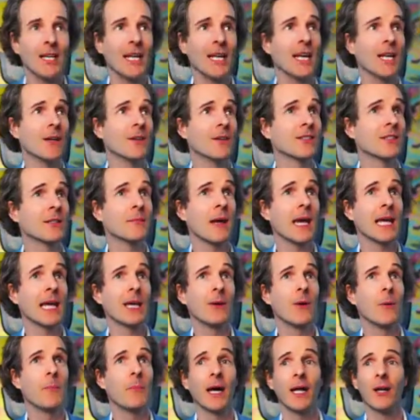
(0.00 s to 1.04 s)
here is to make
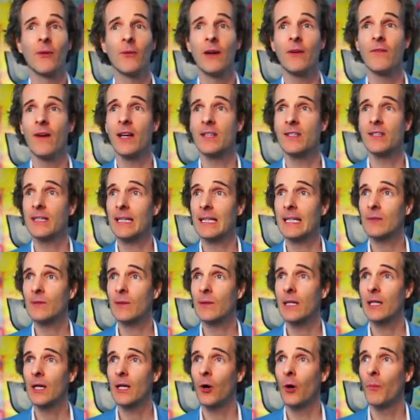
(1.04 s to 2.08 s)
you a better investor. That's
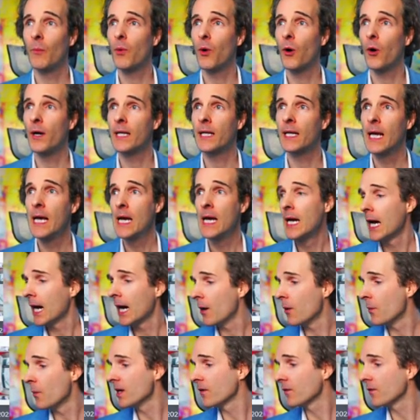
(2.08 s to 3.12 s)
really the whole point.
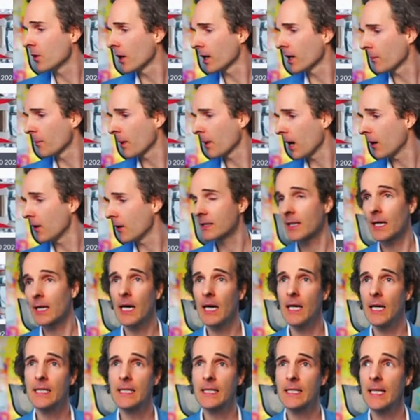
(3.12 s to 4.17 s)
Uh, we've got about
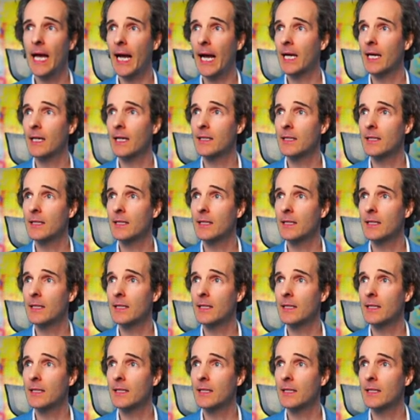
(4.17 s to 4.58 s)
a second